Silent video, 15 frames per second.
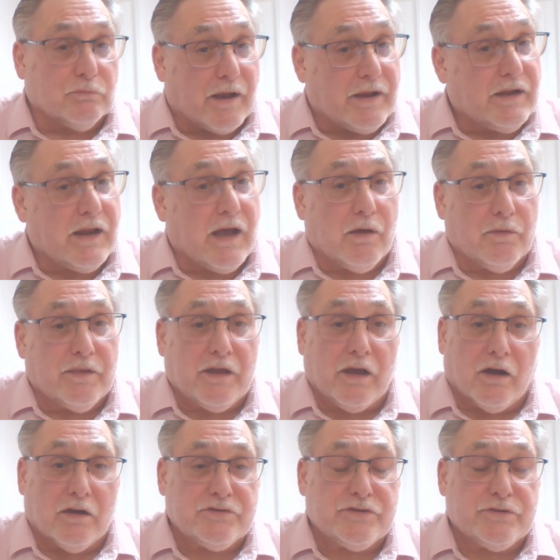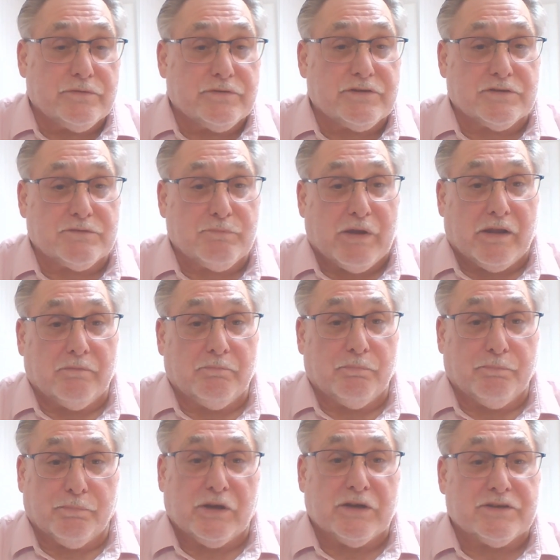right now, the Anschutz has been
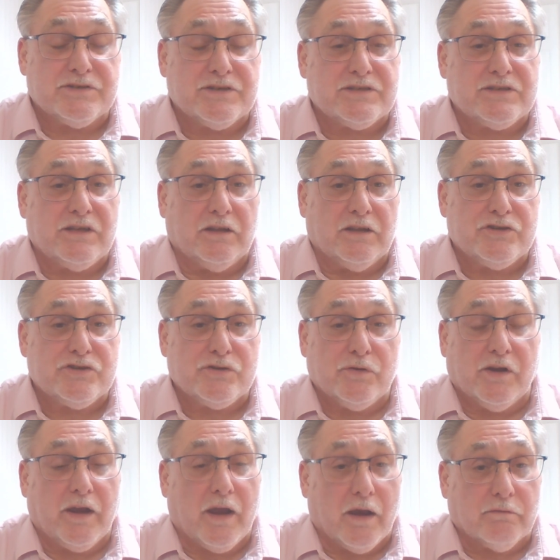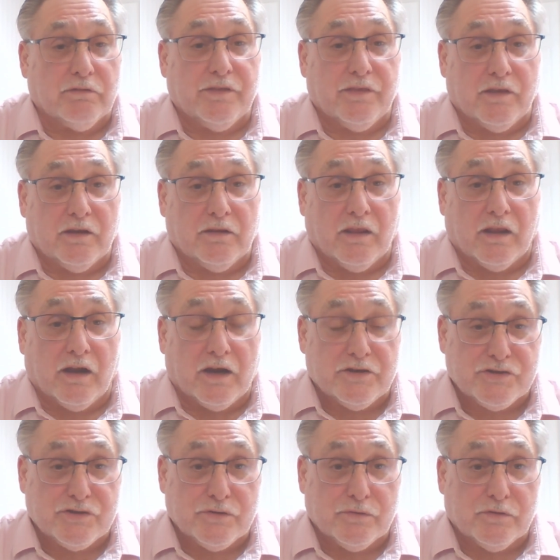consistently shooting everything that I
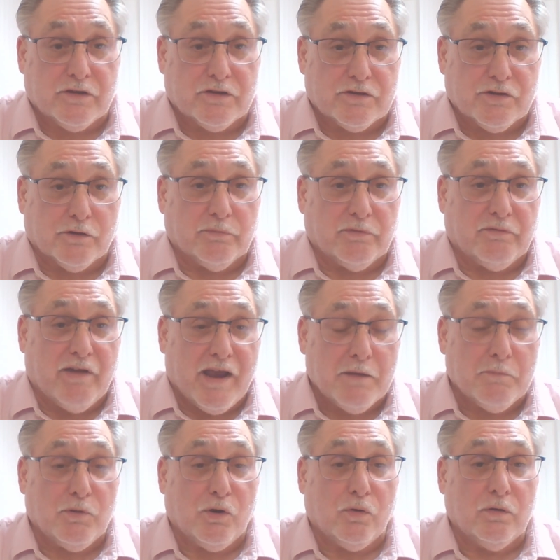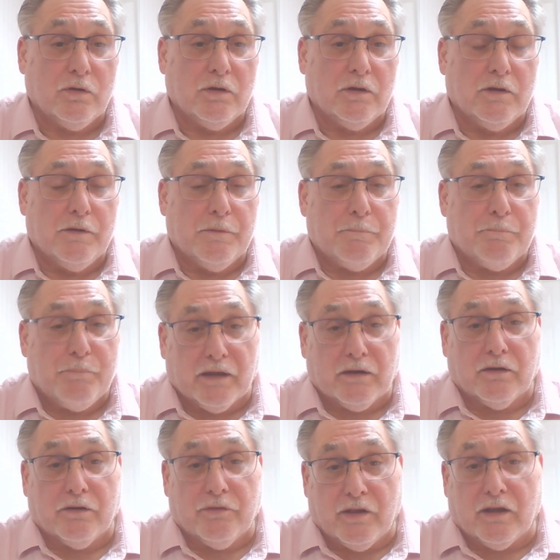shoot in terms of ammo
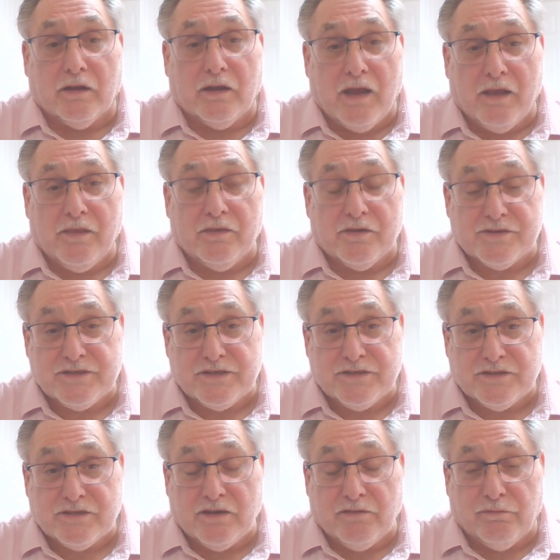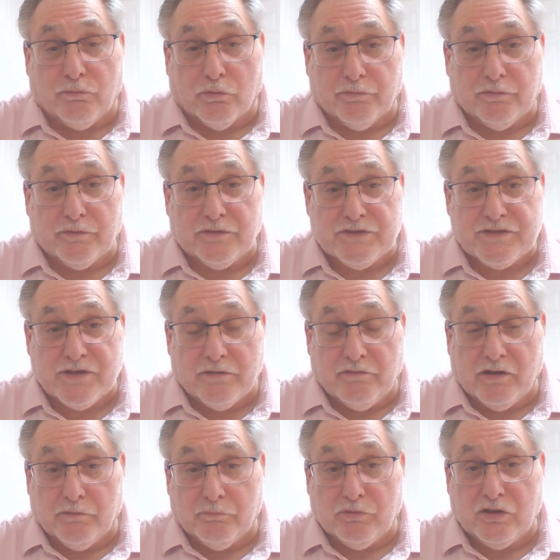better than the CZ
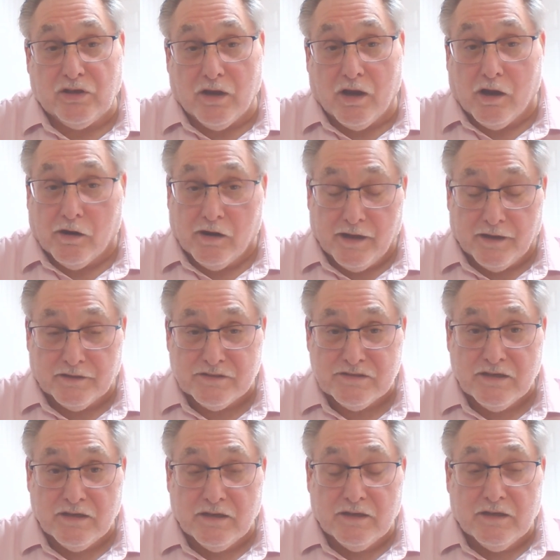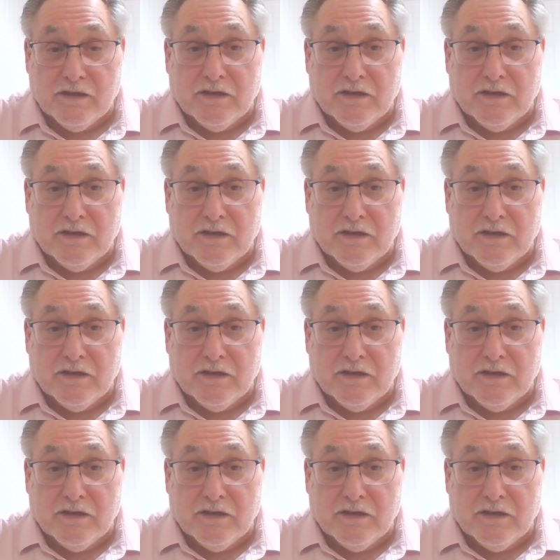457 MTR has.